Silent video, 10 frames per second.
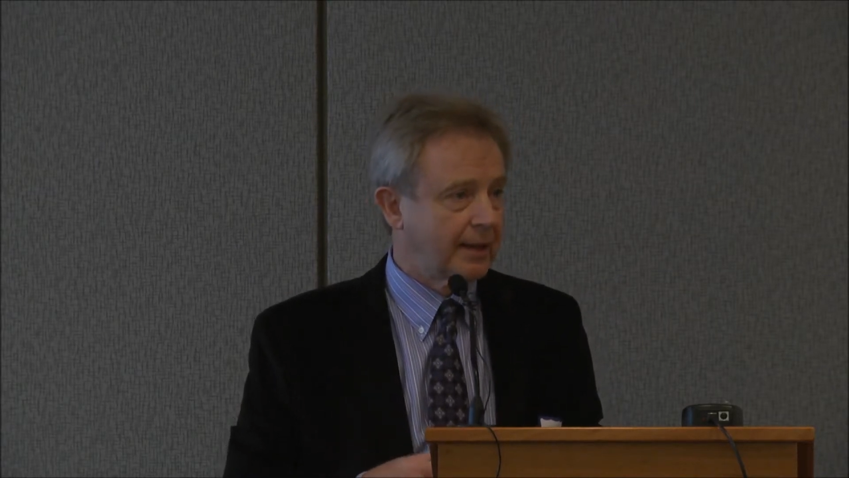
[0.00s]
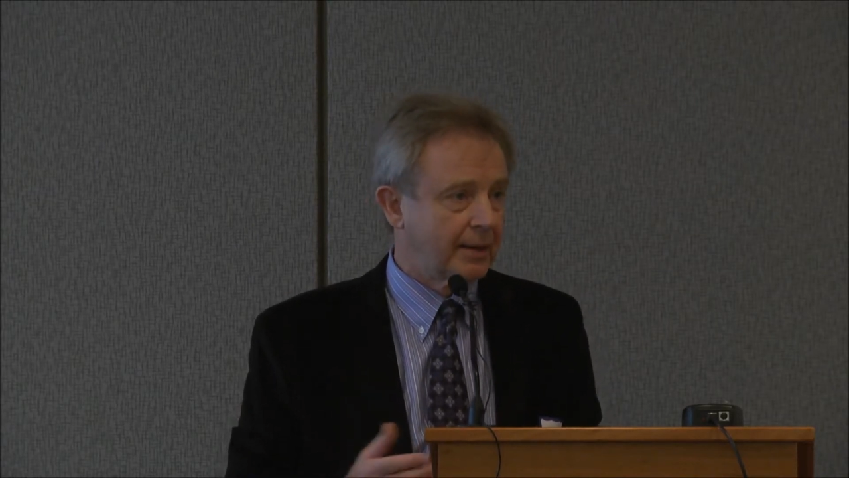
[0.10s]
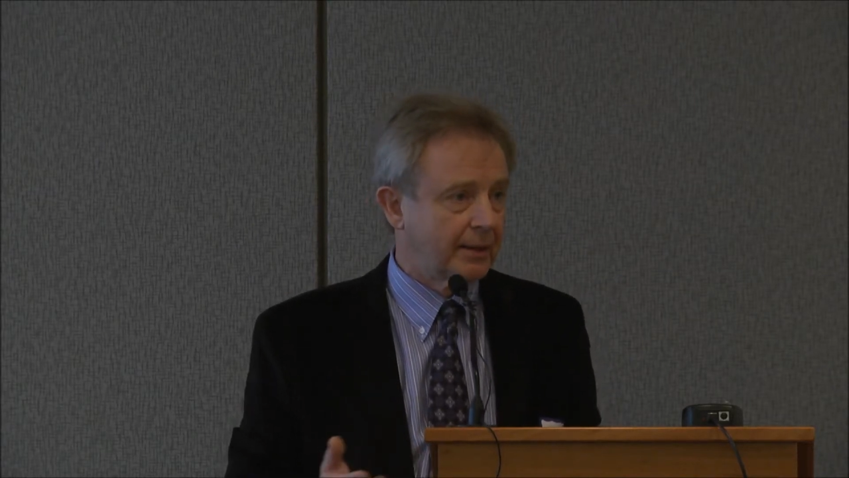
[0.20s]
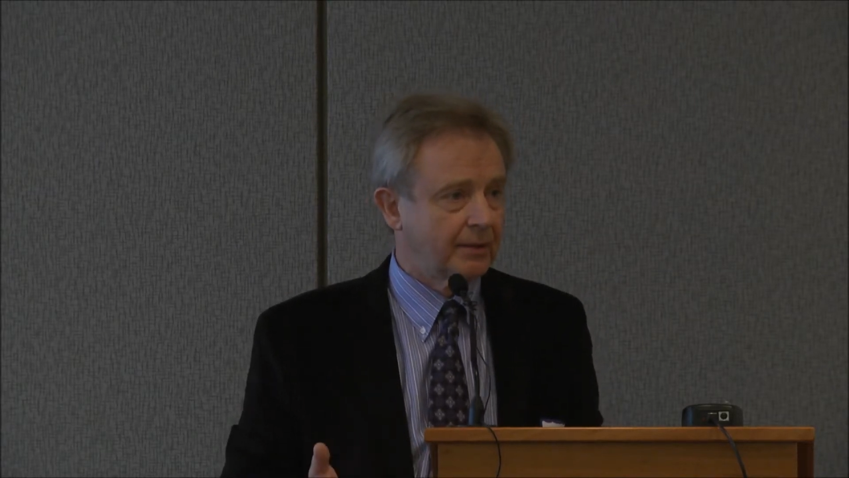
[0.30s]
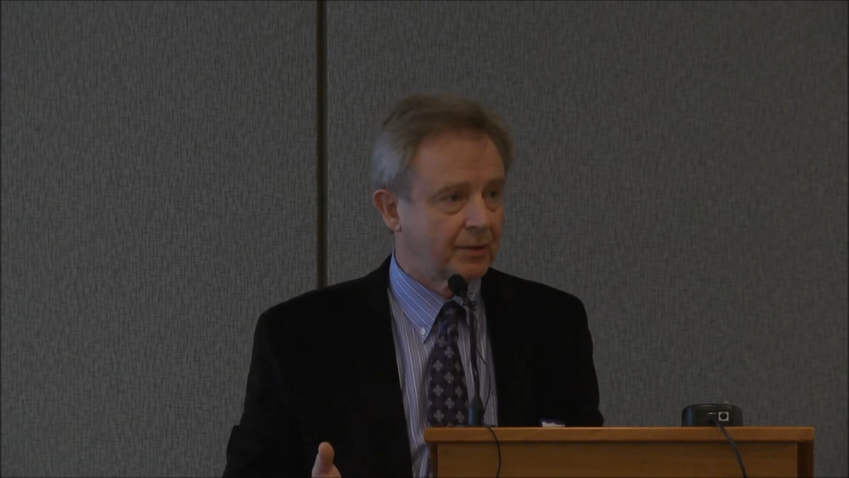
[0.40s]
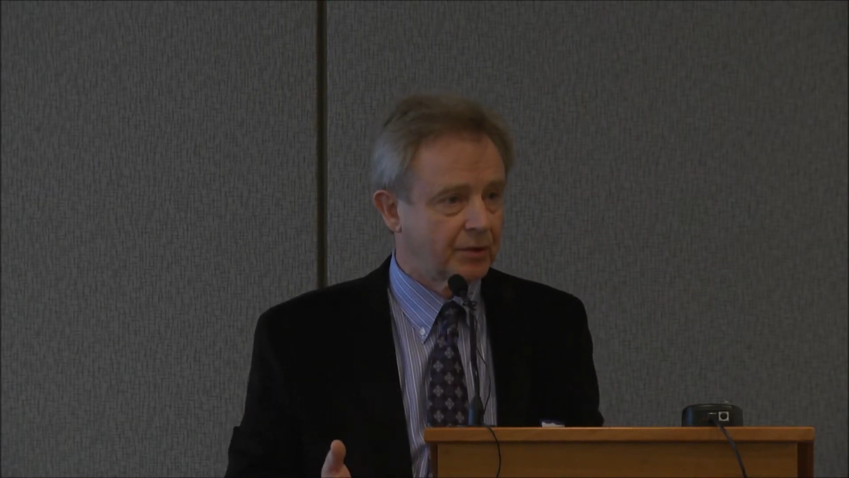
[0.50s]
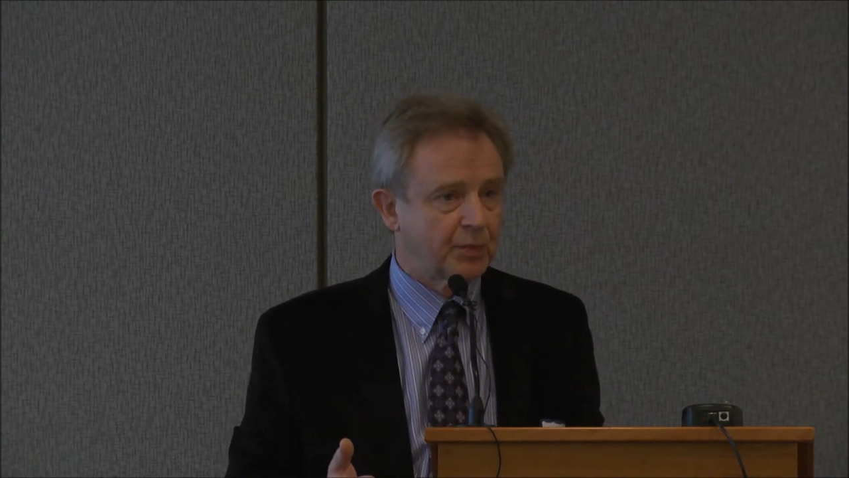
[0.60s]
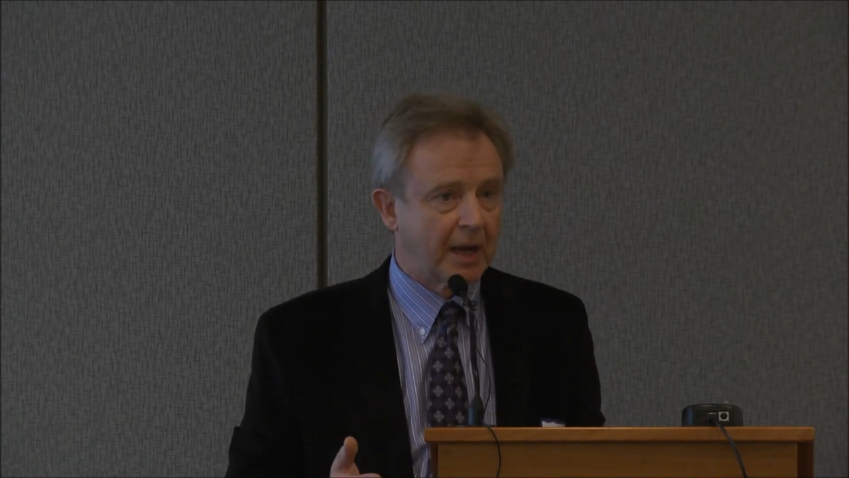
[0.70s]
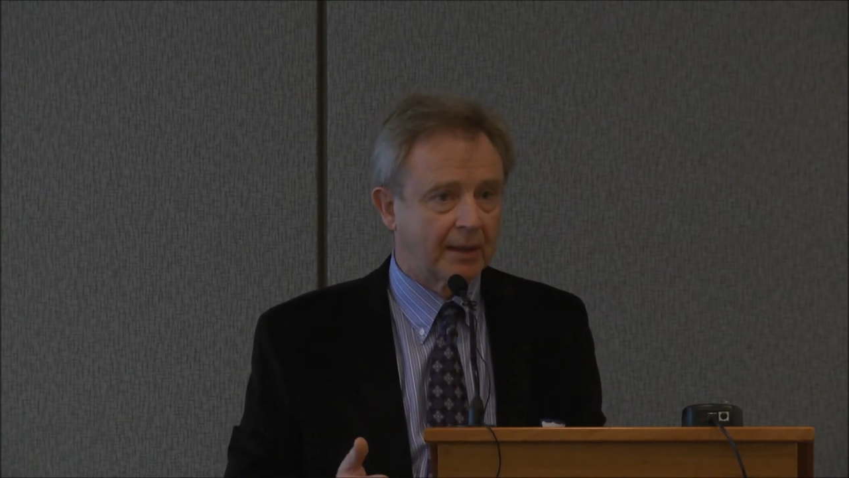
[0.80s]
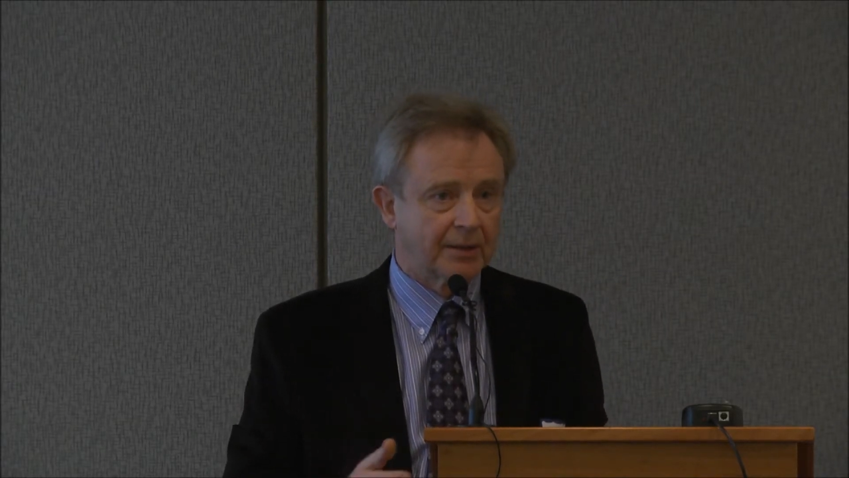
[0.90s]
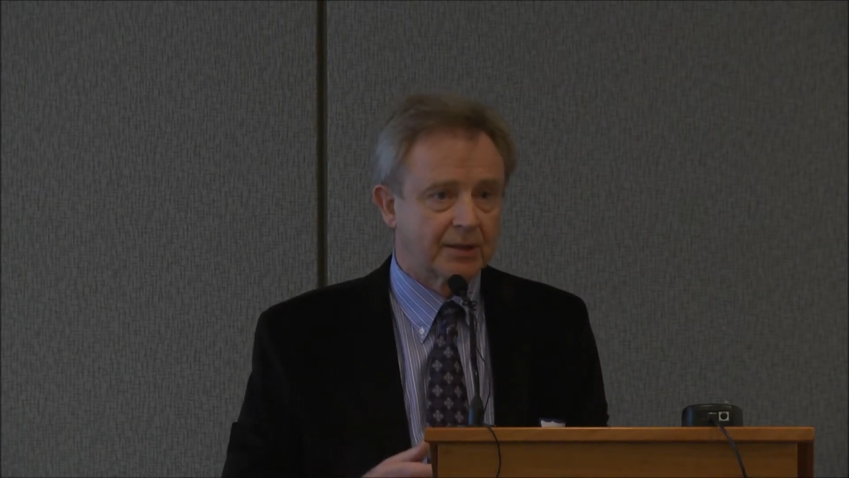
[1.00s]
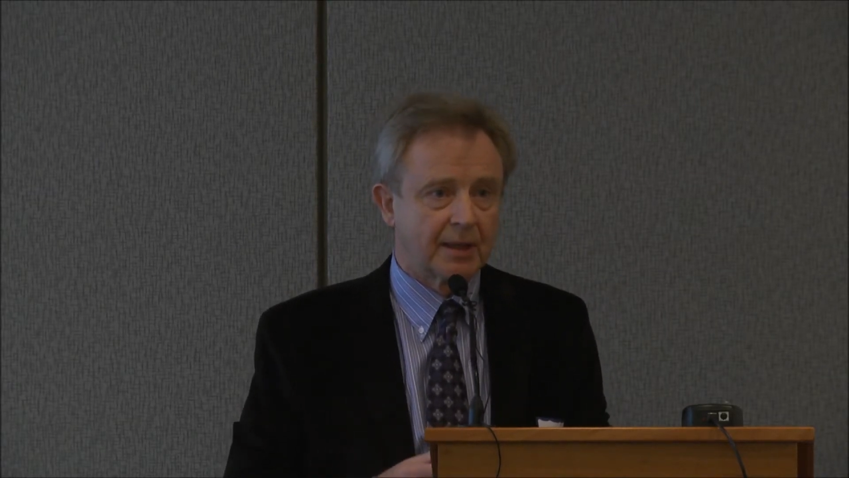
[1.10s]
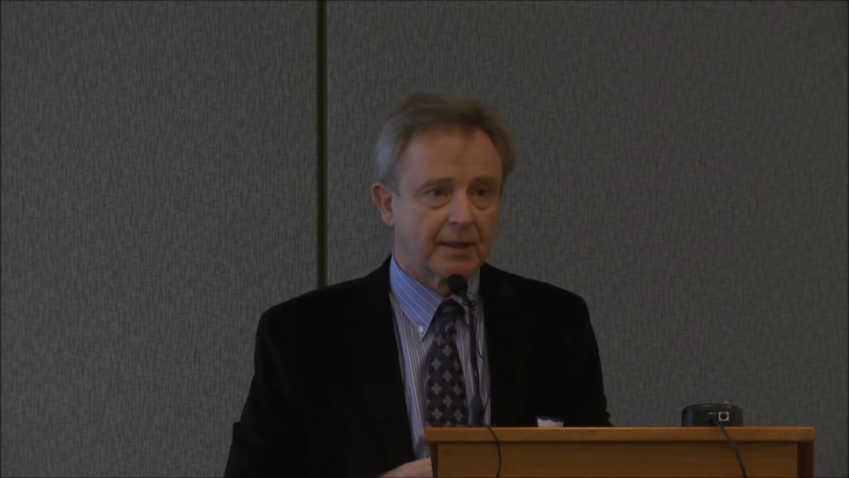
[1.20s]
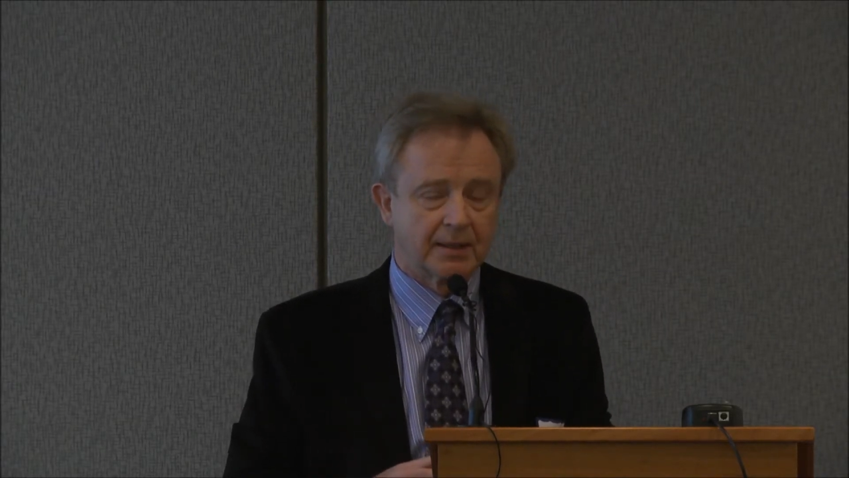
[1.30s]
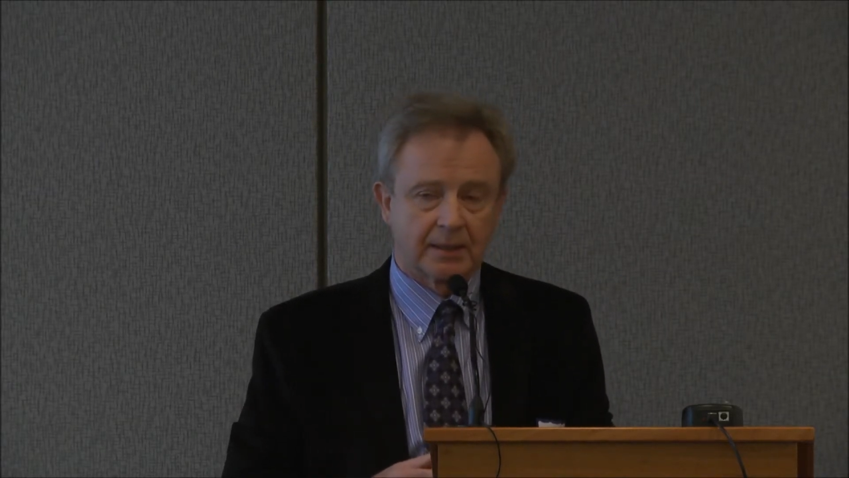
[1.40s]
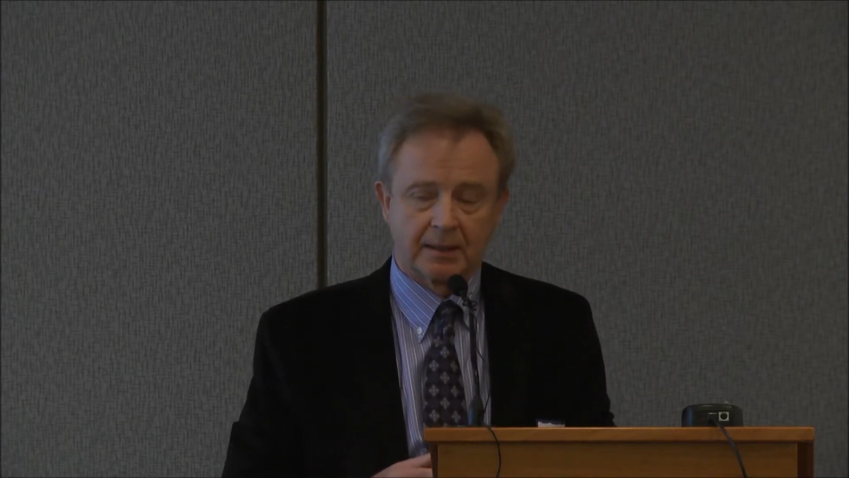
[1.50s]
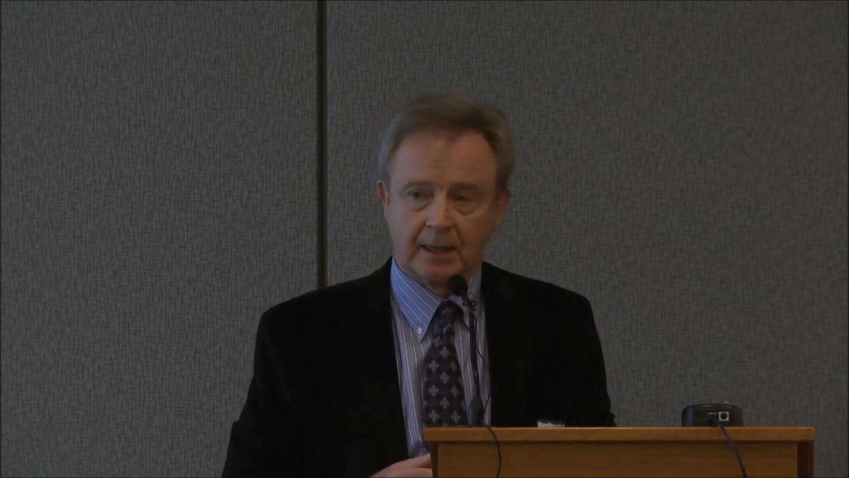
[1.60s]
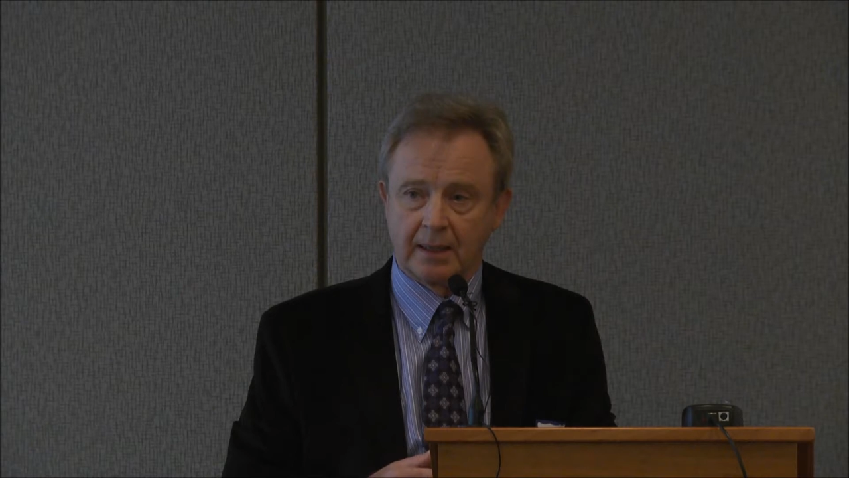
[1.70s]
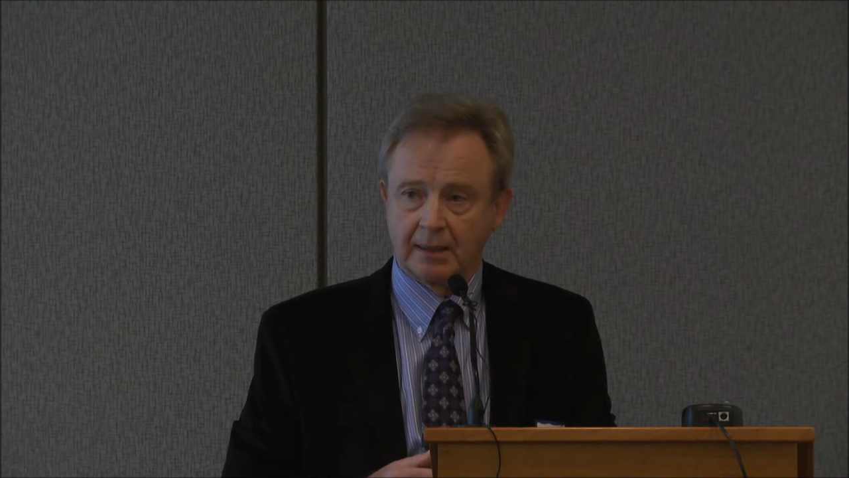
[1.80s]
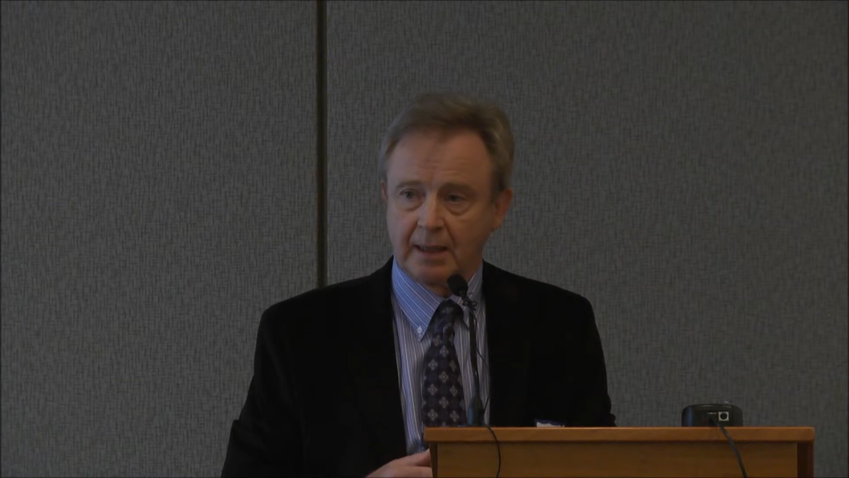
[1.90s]
carry out those pilot studies
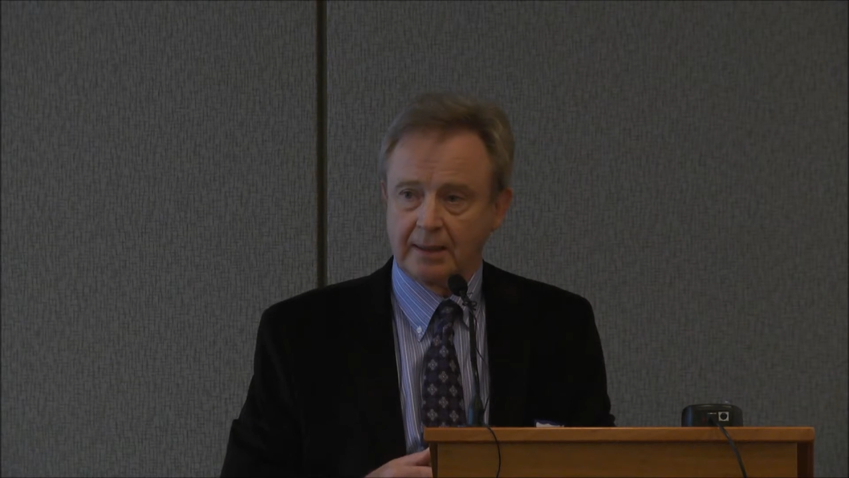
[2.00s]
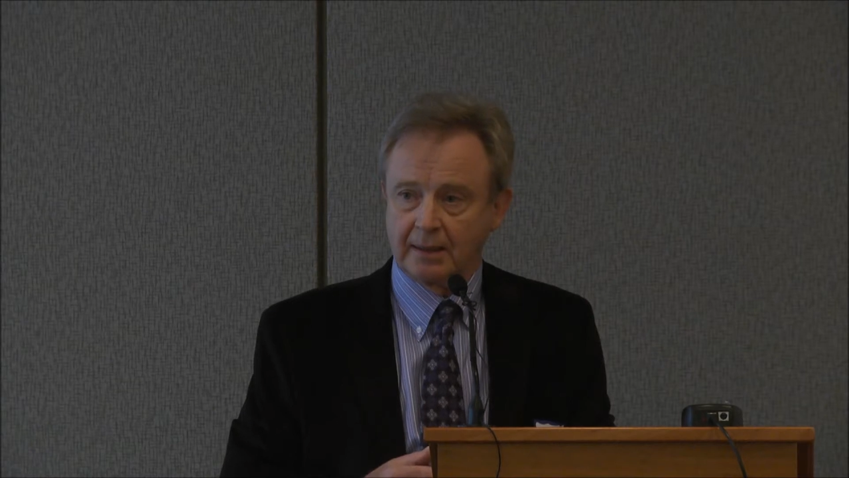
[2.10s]
and